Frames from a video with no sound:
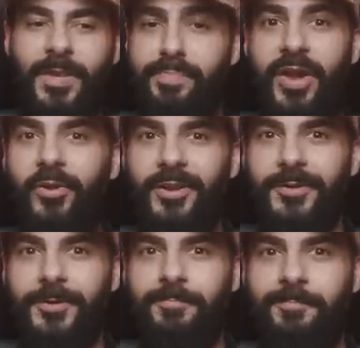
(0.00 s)

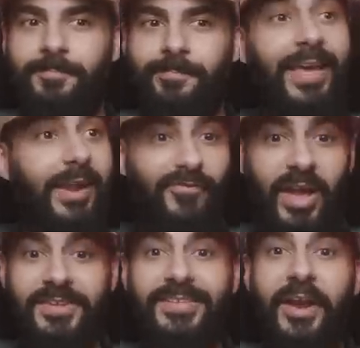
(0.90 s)
America. And I've
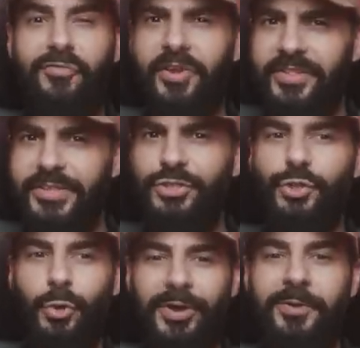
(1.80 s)
got to say, I really
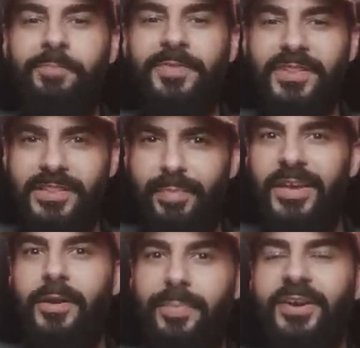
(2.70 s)
enjoyed the
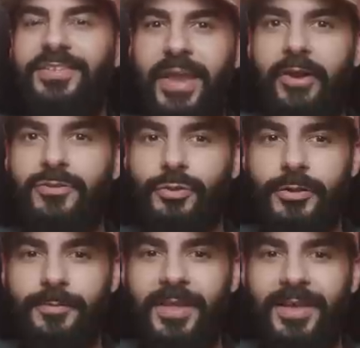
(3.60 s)
limited appearance
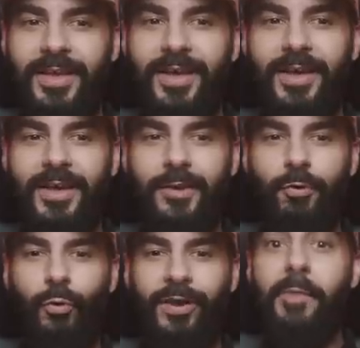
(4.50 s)
character
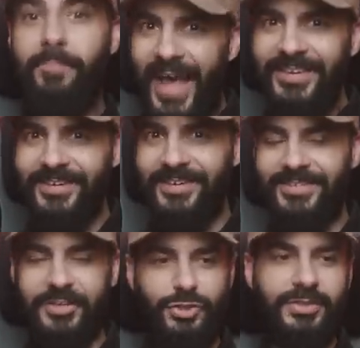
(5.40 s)
or companion,
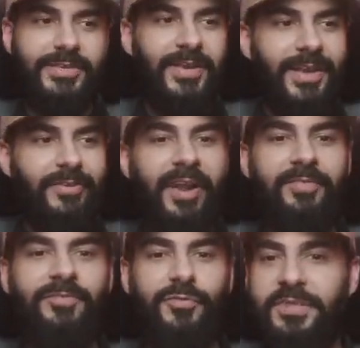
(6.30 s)
essentially,
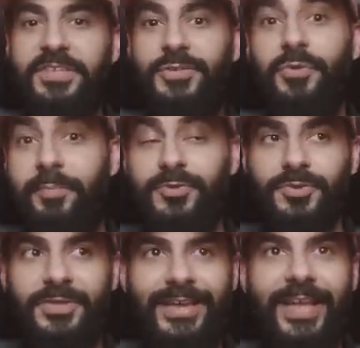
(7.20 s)
right? For these two
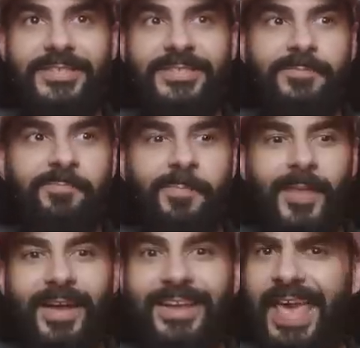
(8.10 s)
episodes, I guess,
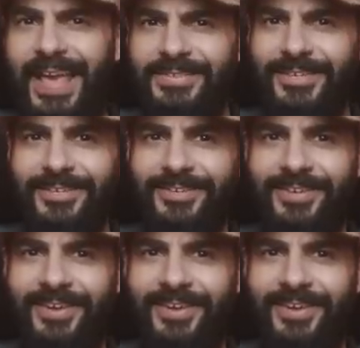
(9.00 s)
Kenton,